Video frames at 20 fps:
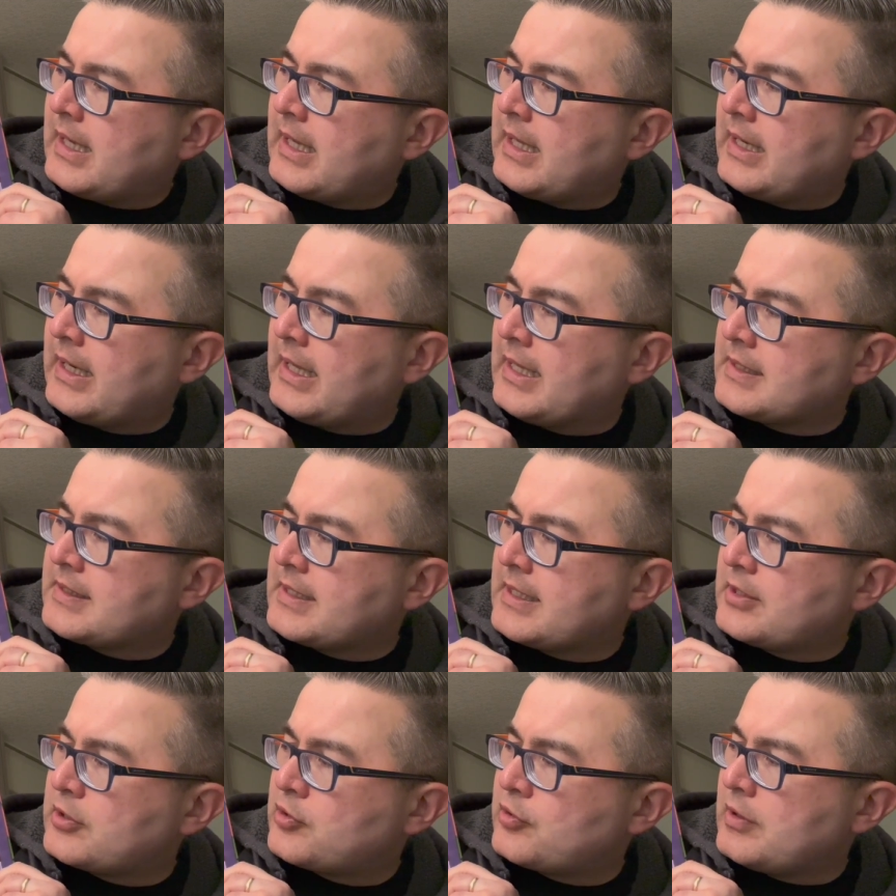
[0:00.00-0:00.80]
And
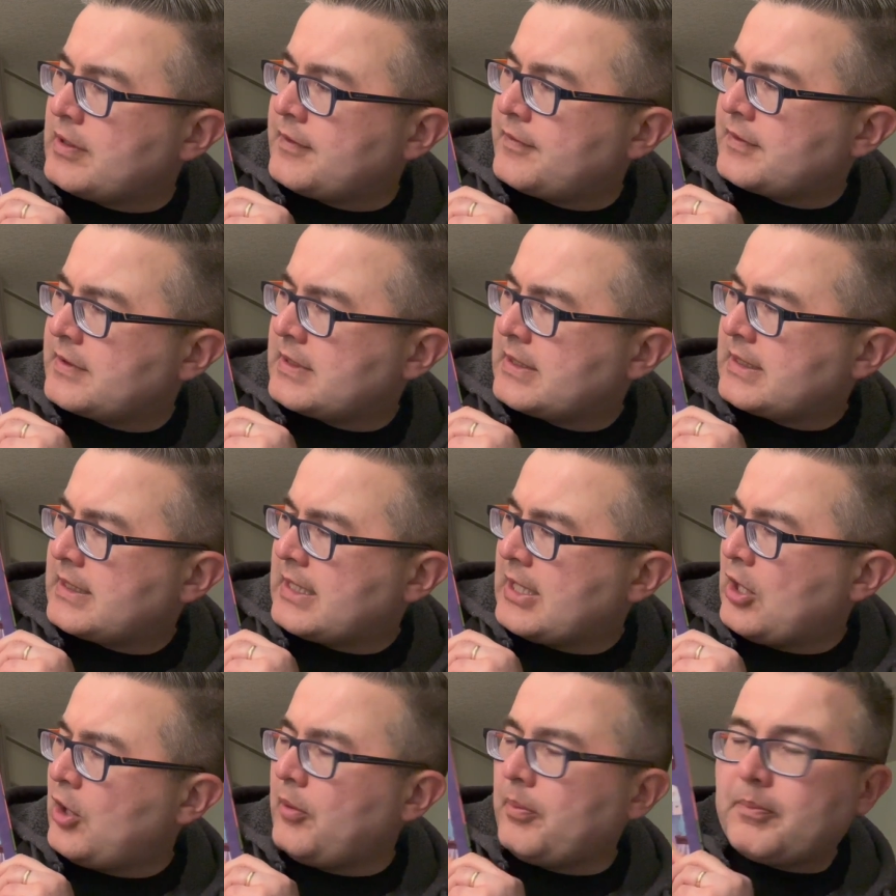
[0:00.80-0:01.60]
as I drift,
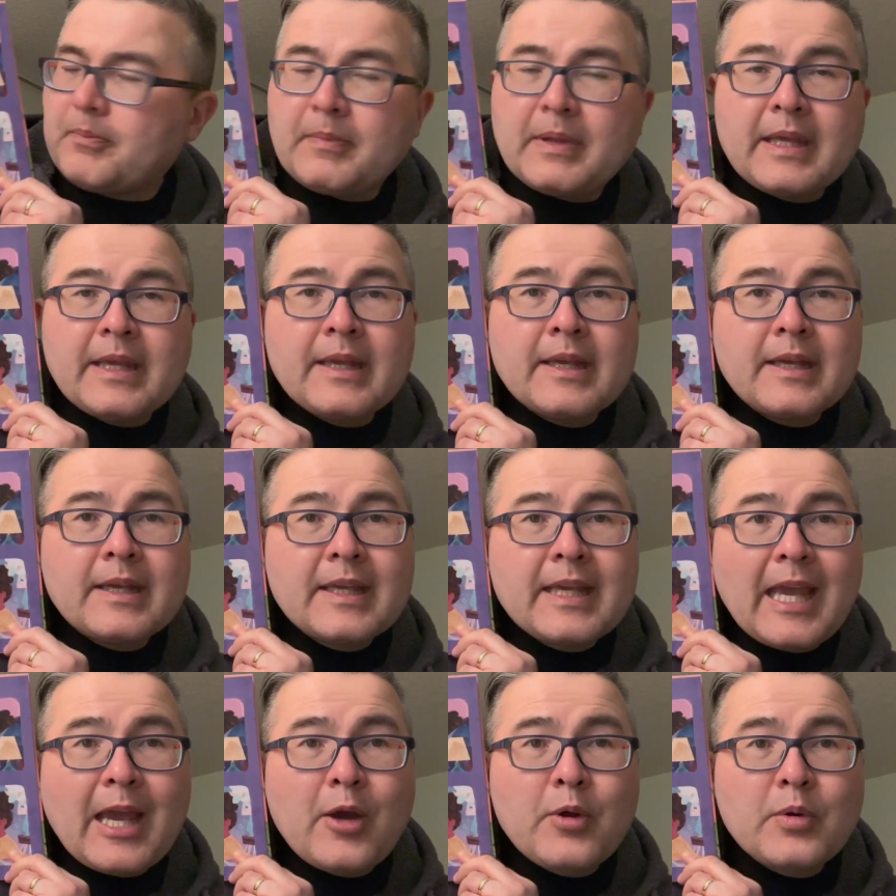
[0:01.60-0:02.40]
help me
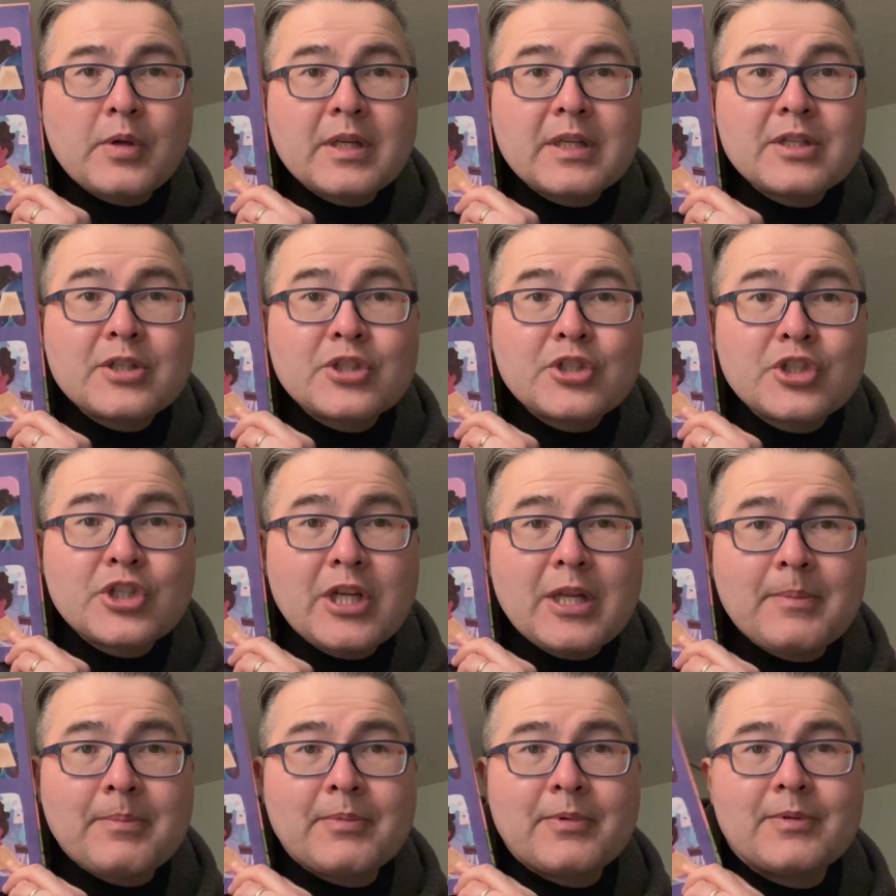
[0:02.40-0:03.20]
count
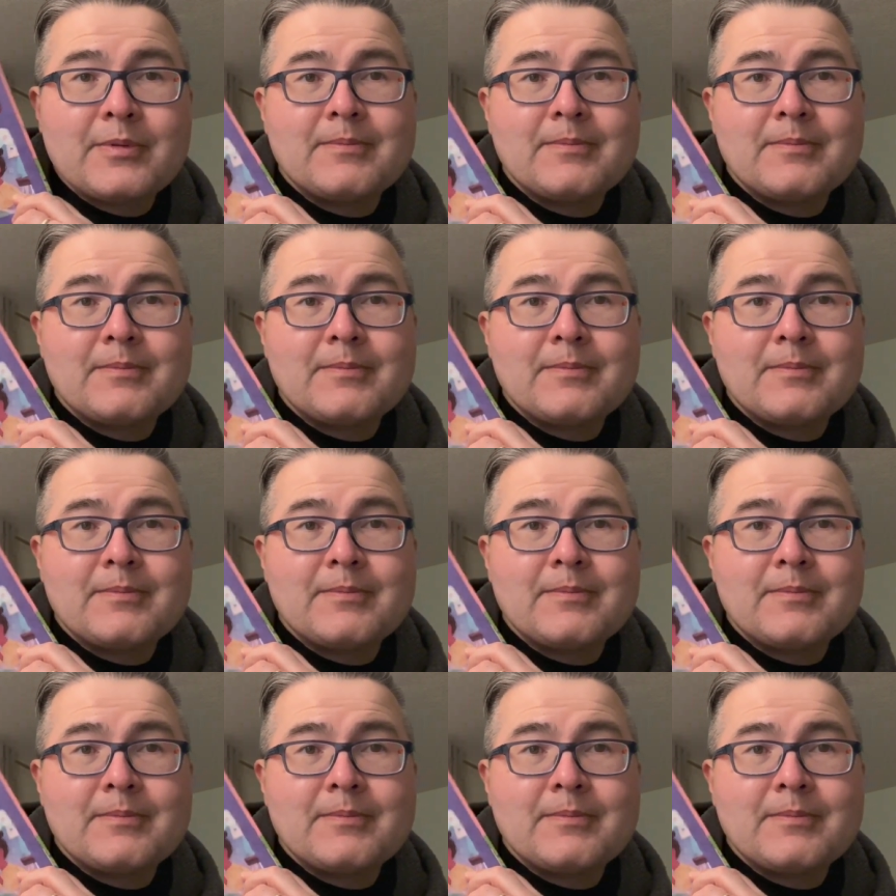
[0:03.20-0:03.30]
sheep.